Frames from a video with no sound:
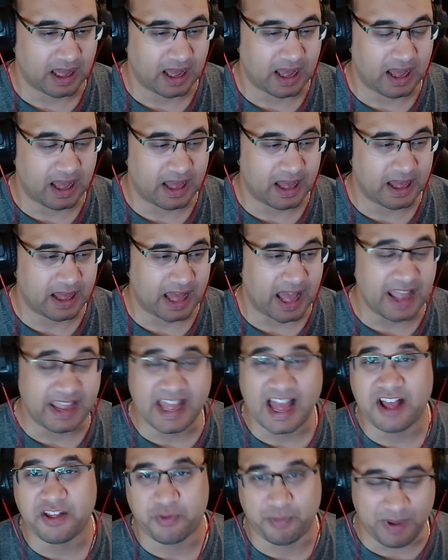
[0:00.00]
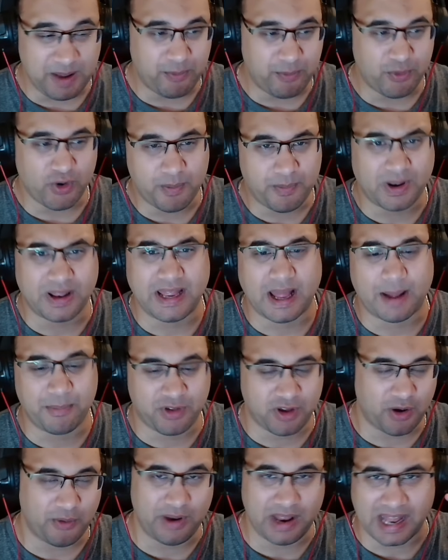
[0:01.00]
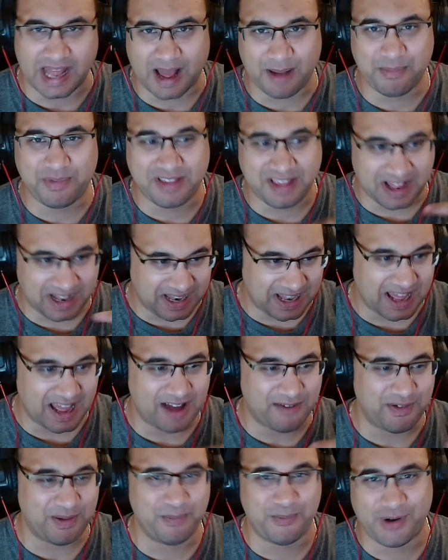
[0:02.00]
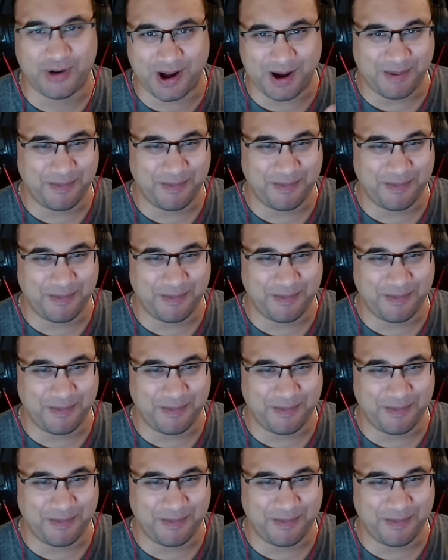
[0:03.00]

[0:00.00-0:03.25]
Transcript: Uh, I can't speak properly. I'm sorry. I'm still having